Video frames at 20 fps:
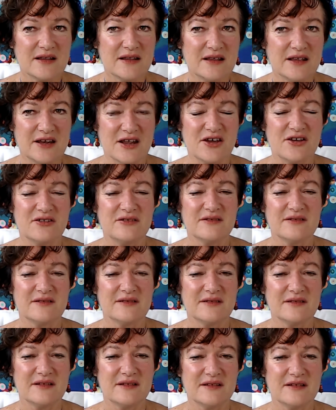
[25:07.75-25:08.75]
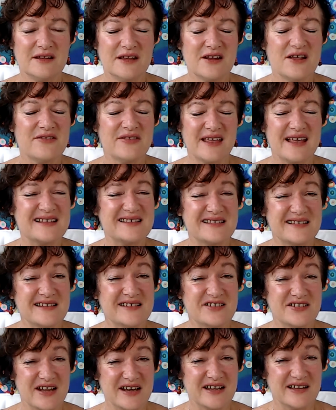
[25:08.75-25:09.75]
you know, you're not that
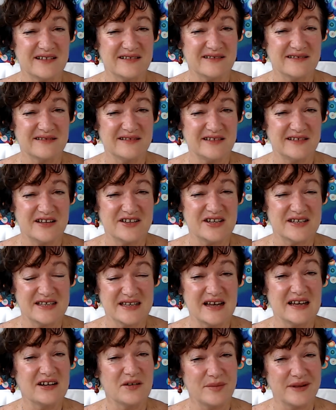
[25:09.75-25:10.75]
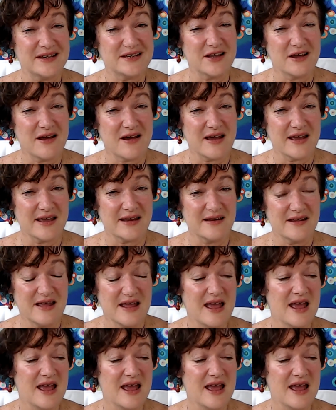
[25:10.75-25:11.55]
sick, Janet, you're just a little bit tired,